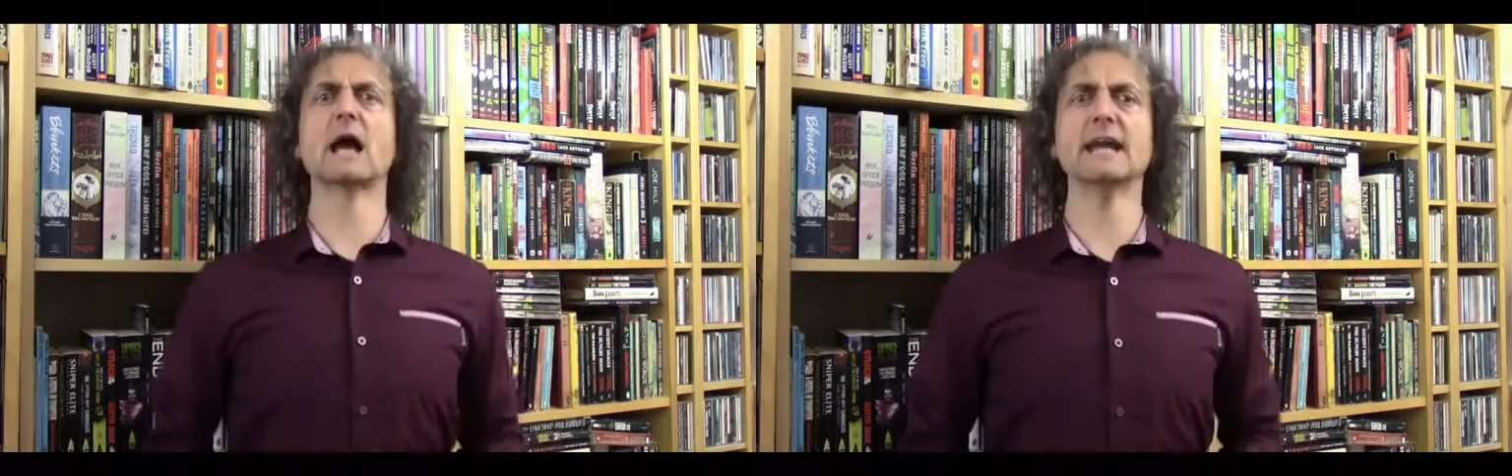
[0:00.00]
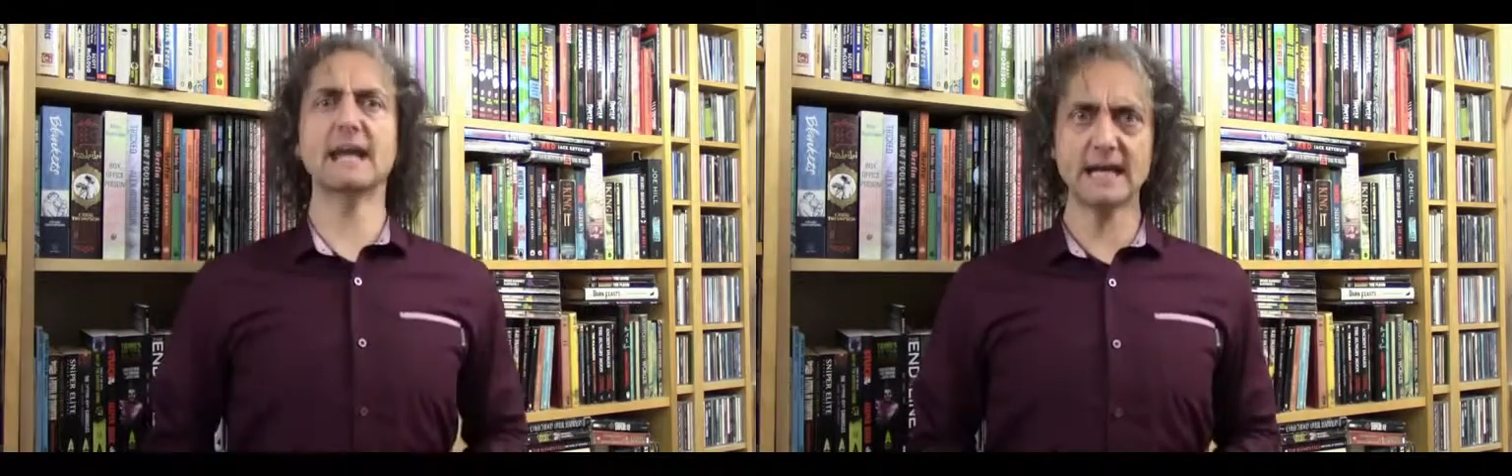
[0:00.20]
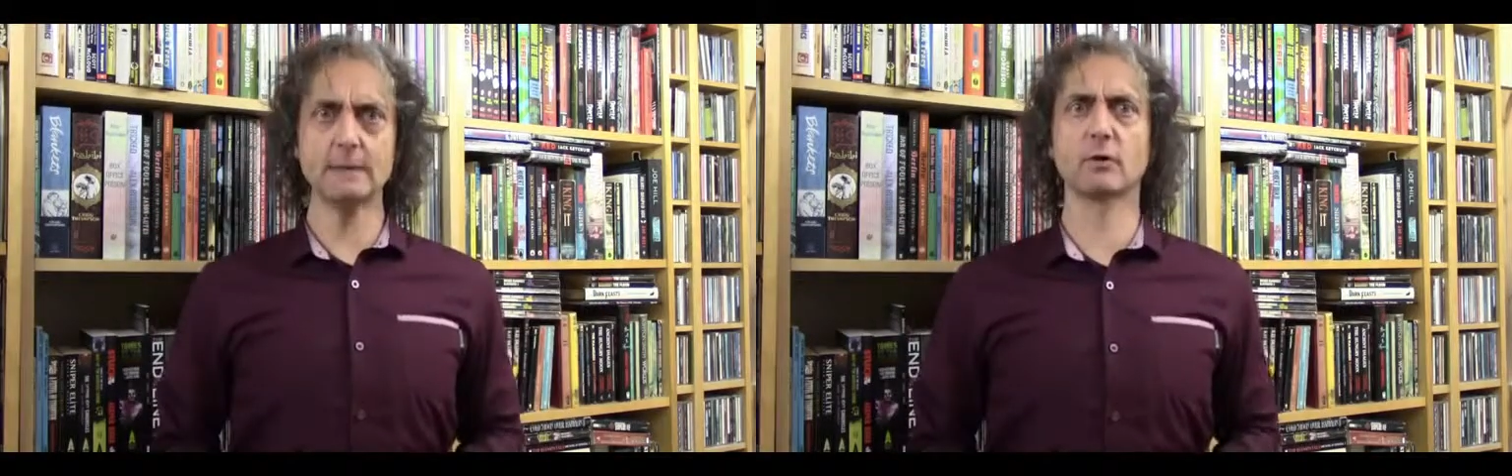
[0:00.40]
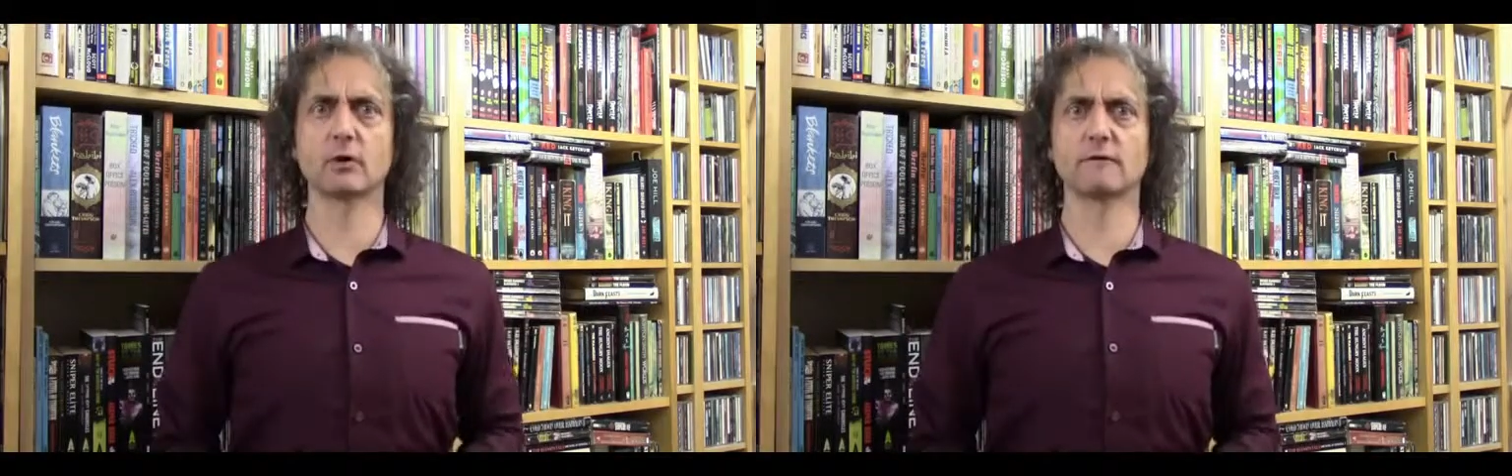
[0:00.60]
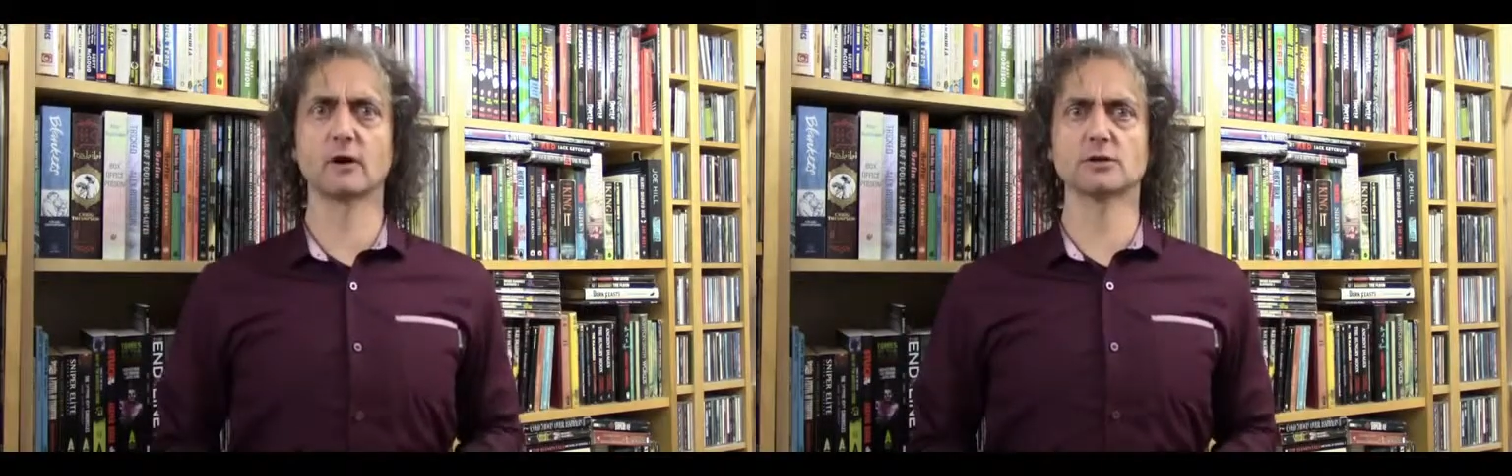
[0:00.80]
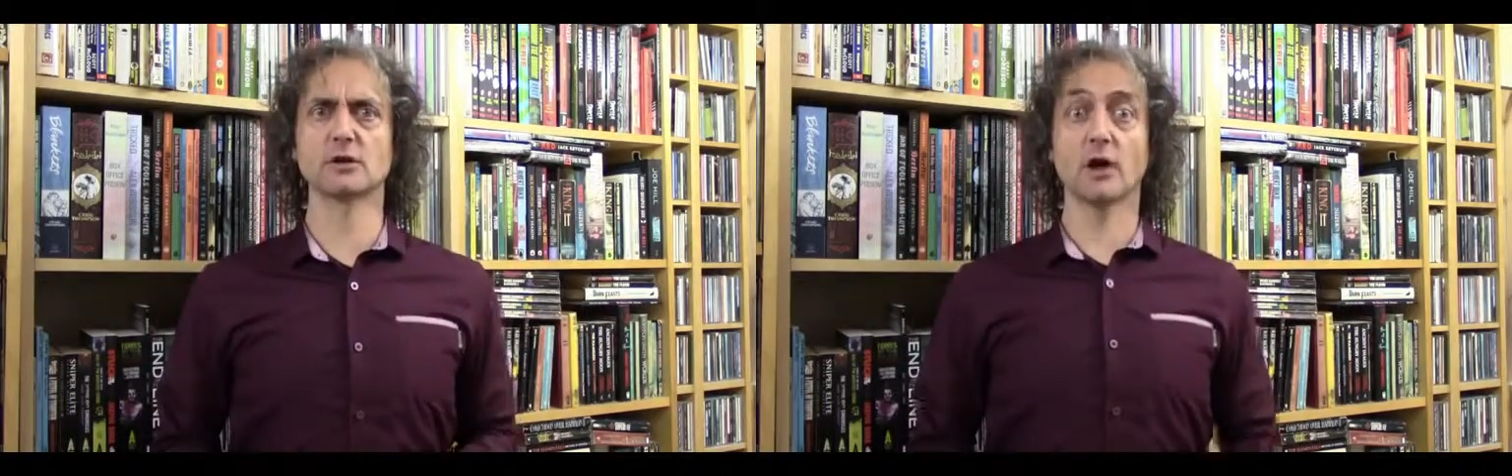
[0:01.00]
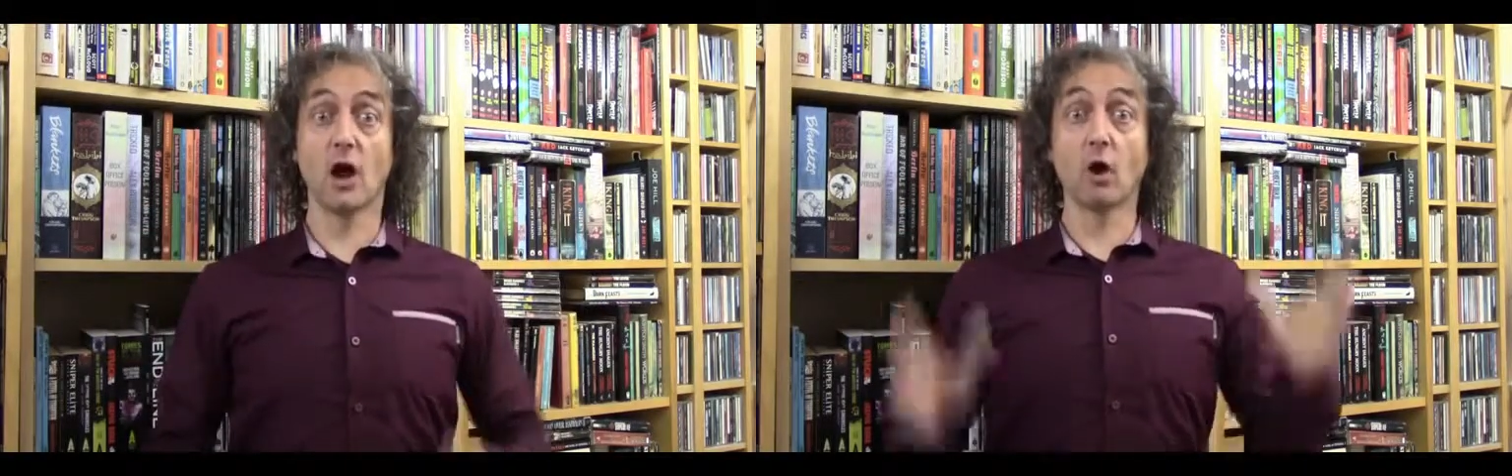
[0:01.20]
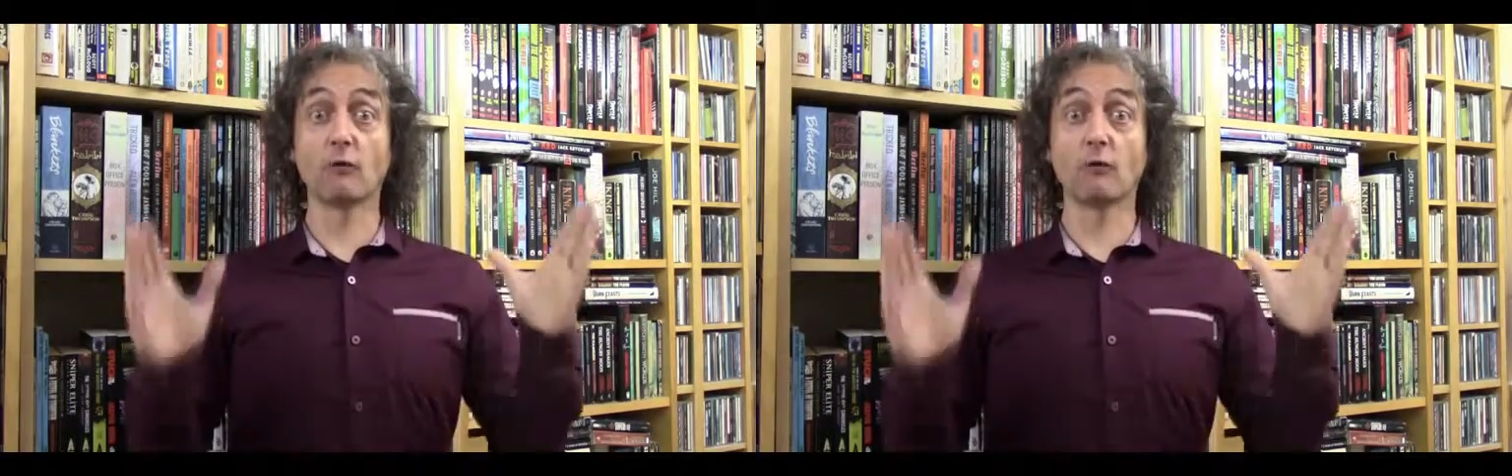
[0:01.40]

an ebook version